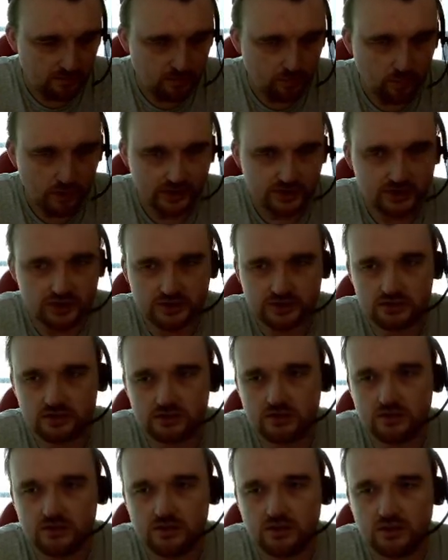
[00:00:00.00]
which
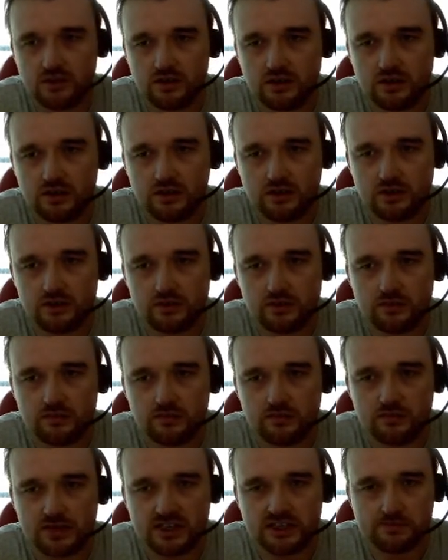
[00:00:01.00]

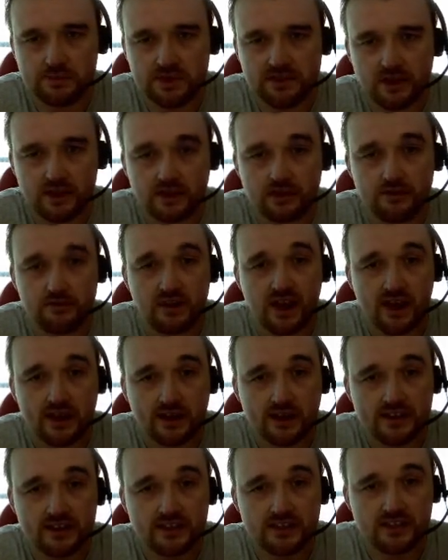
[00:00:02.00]
makes me think of that
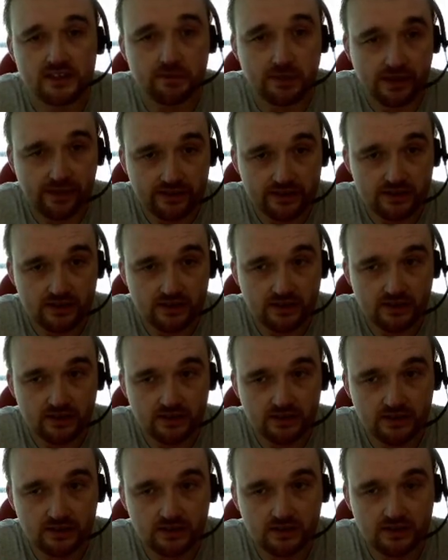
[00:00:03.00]
kind of stability
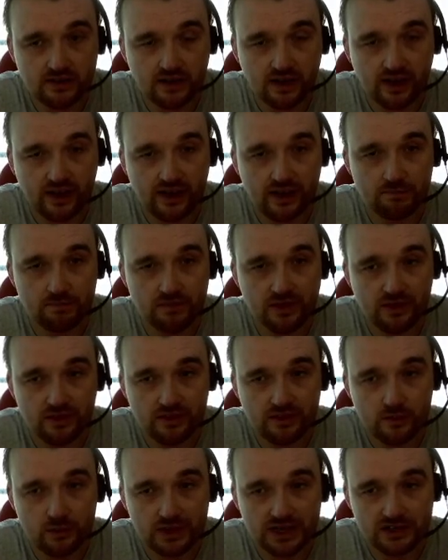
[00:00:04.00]

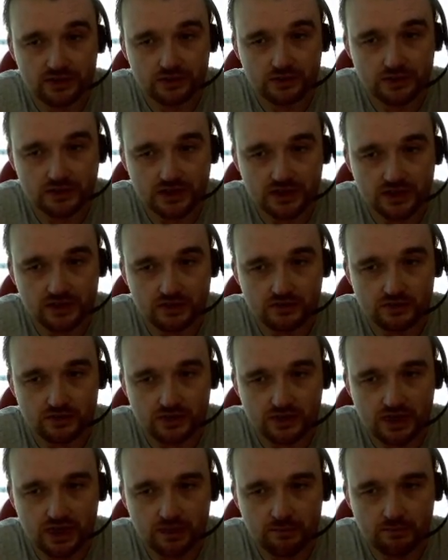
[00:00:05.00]
that we associate to
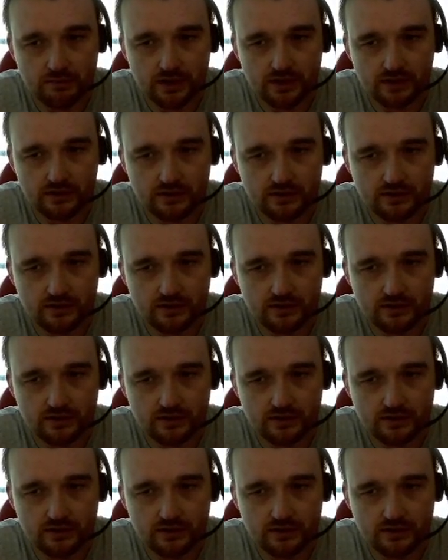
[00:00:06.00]
the Emperor.